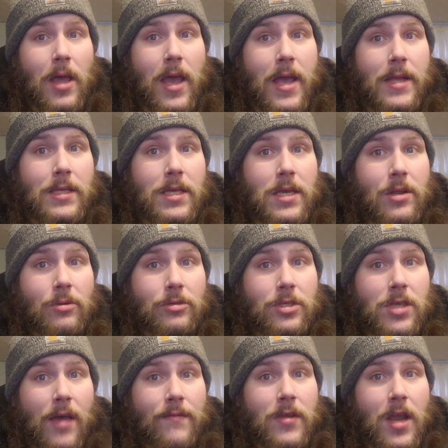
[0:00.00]

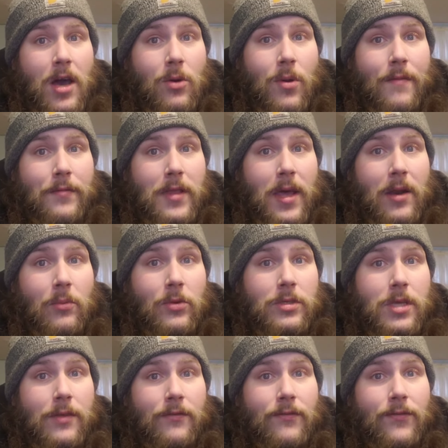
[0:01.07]
1807, however, that it was
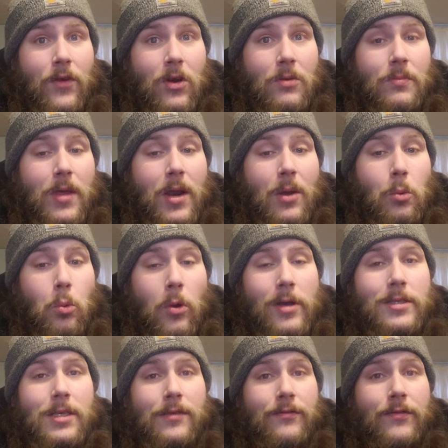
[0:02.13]
confirmed that it
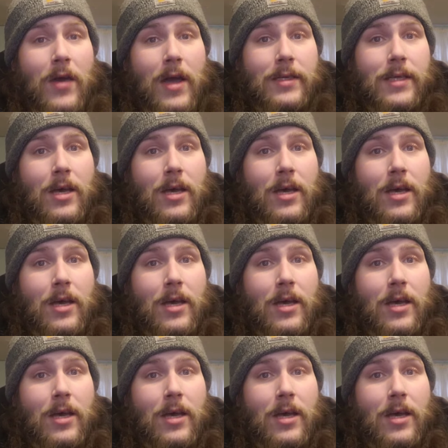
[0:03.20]
was in fact